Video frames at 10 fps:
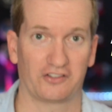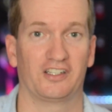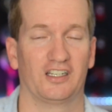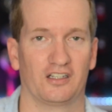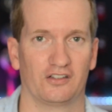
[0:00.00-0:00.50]

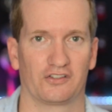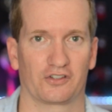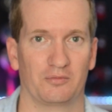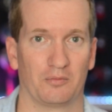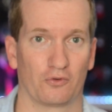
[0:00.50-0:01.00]
cleaning
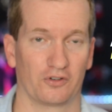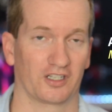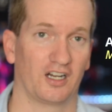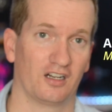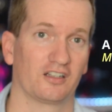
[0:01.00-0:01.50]
industry, but more in the
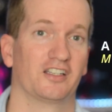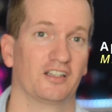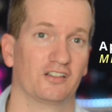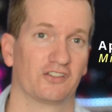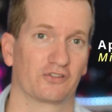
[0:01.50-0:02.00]
car cleaning
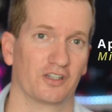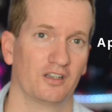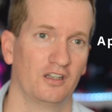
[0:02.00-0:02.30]
industry.